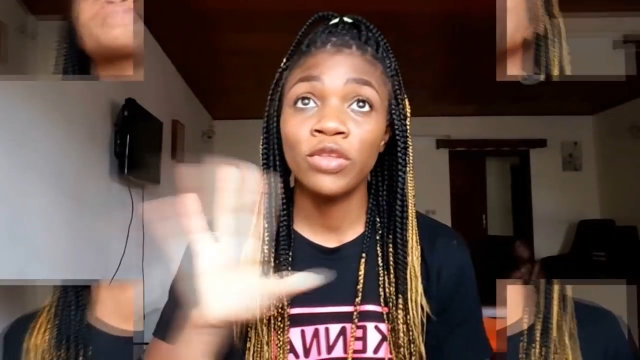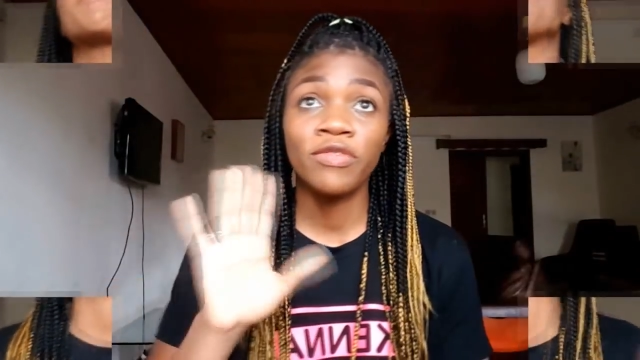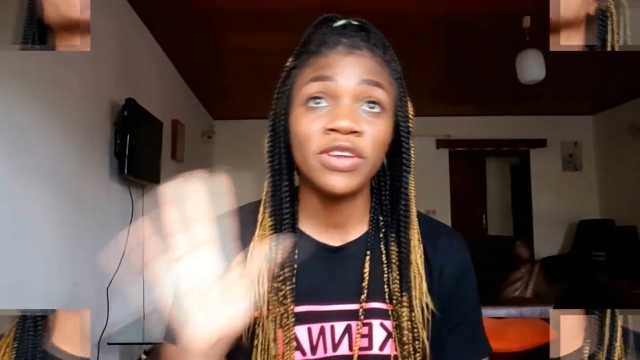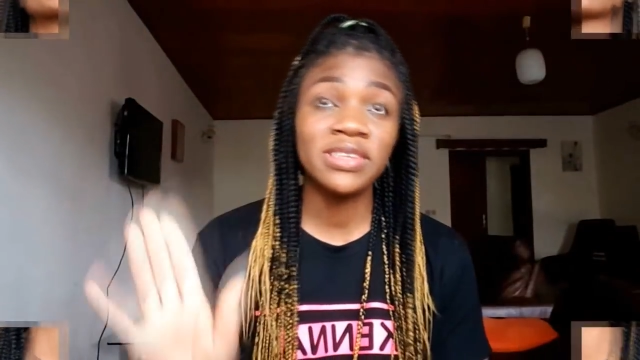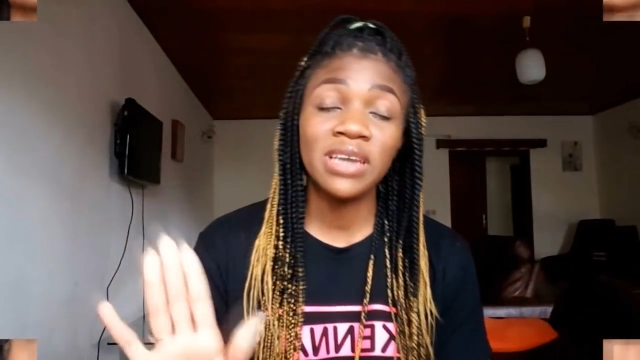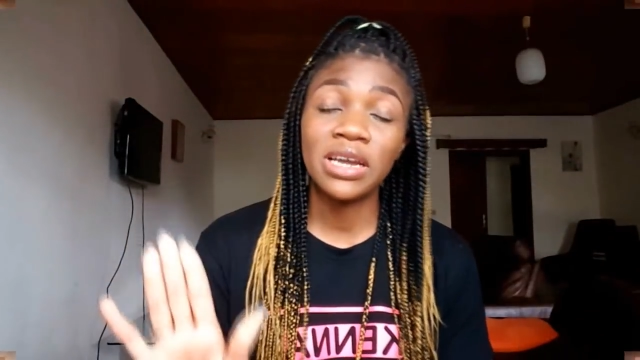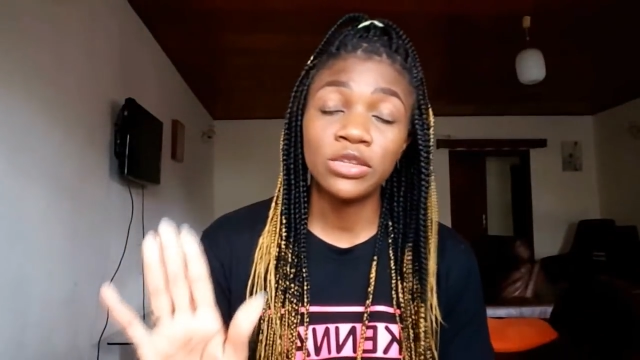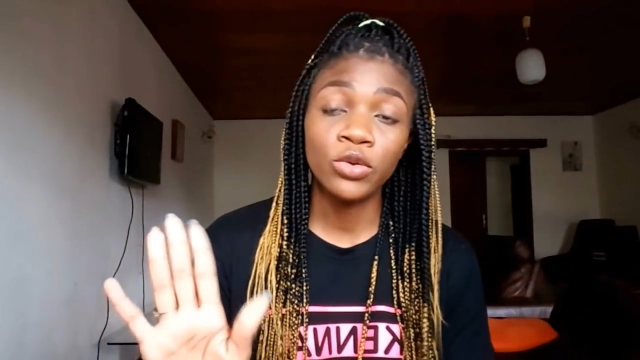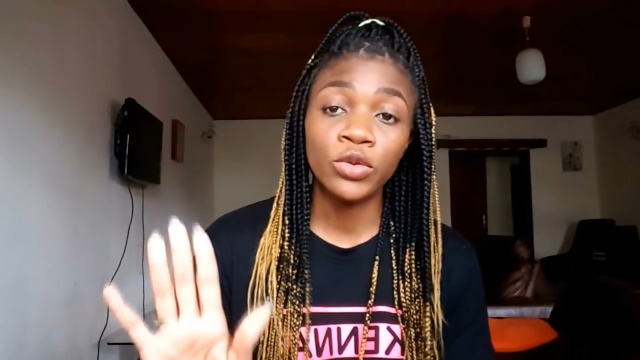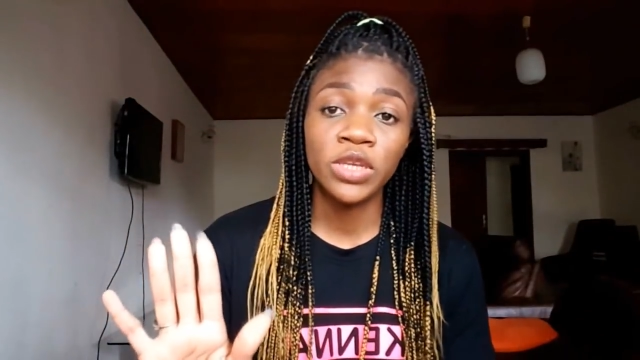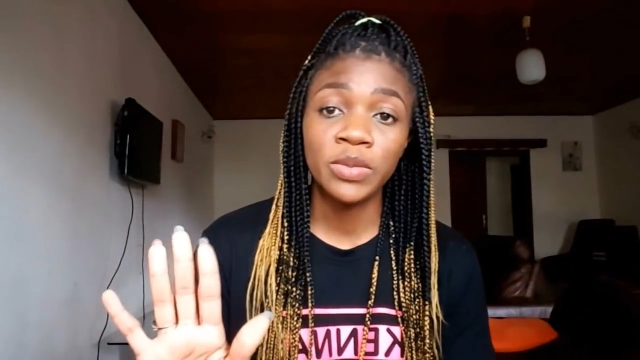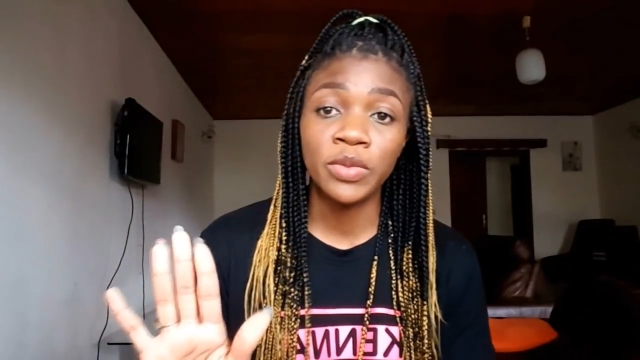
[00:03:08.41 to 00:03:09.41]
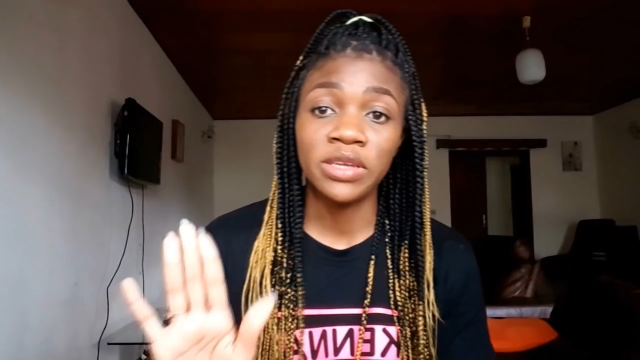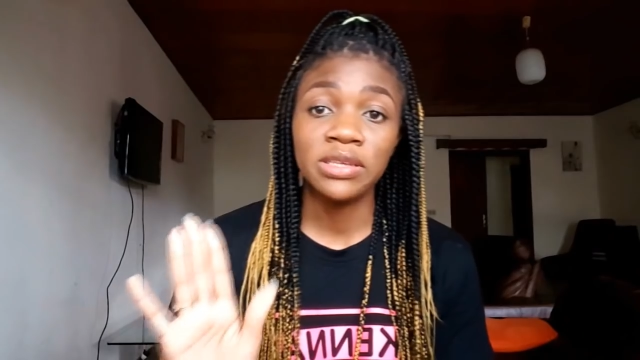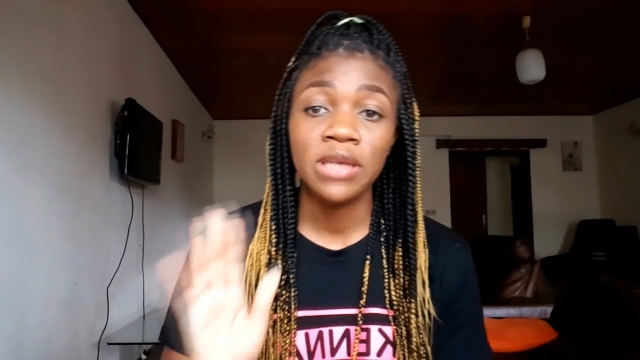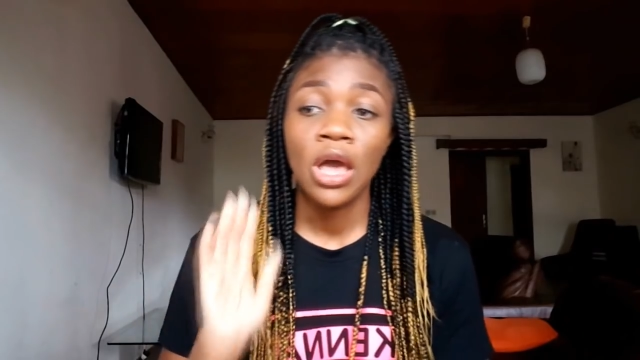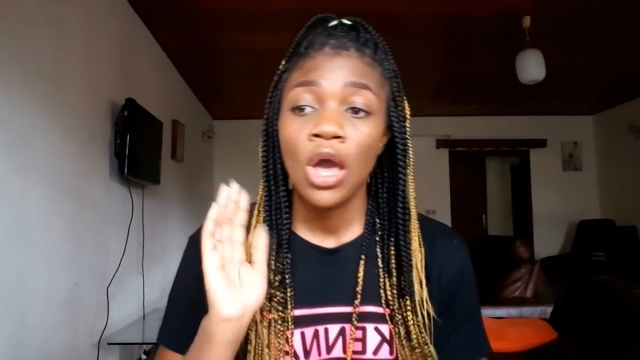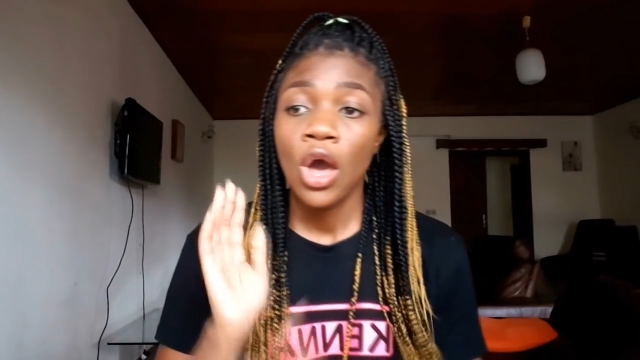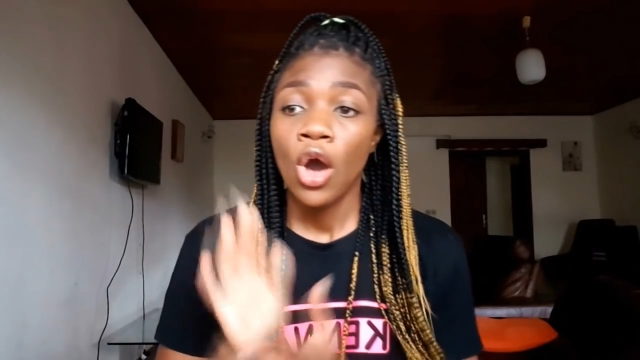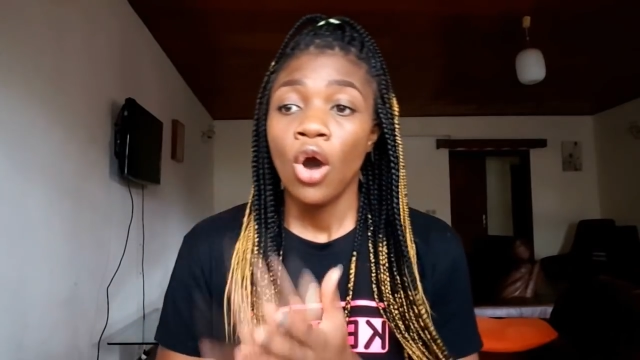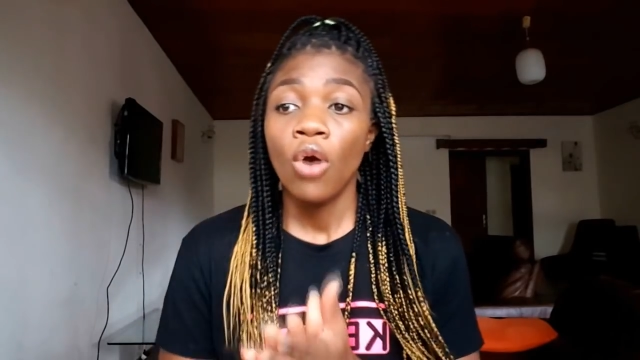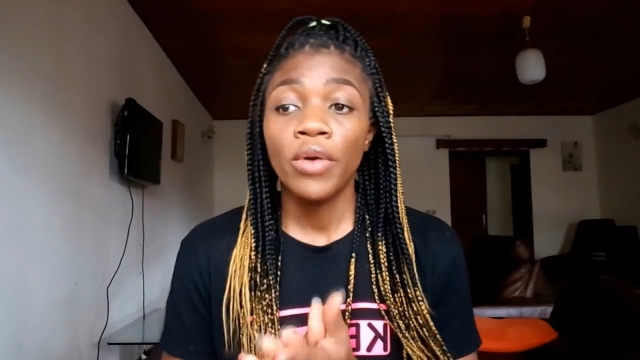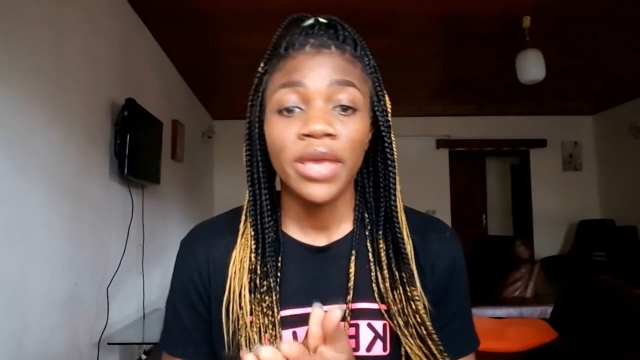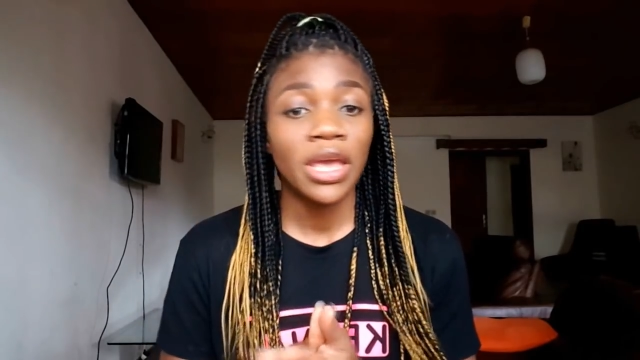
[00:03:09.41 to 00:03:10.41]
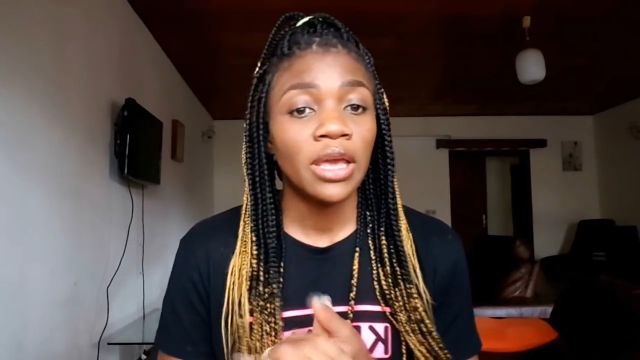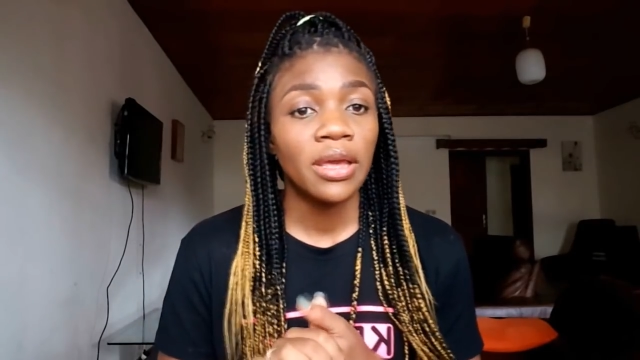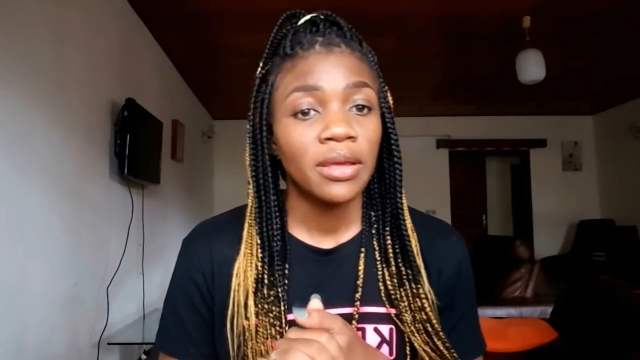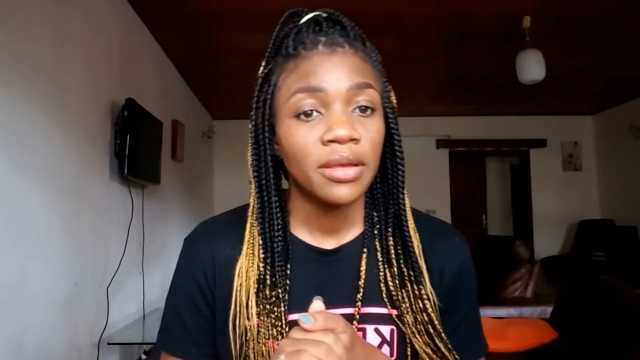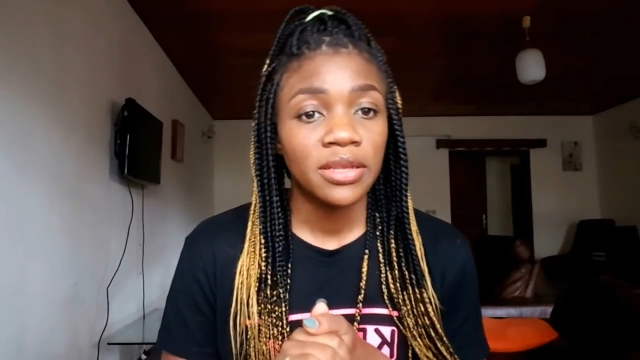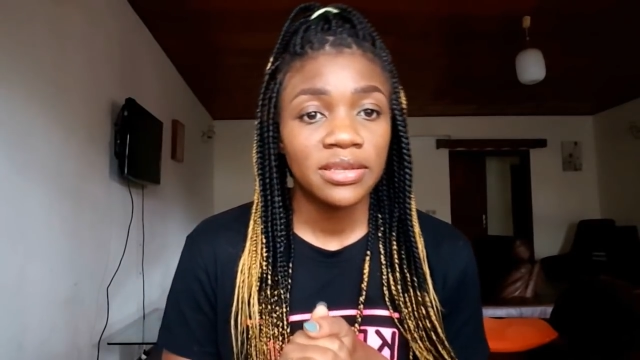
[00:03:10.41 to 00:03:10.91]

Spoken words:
The first thing I told him was, okay,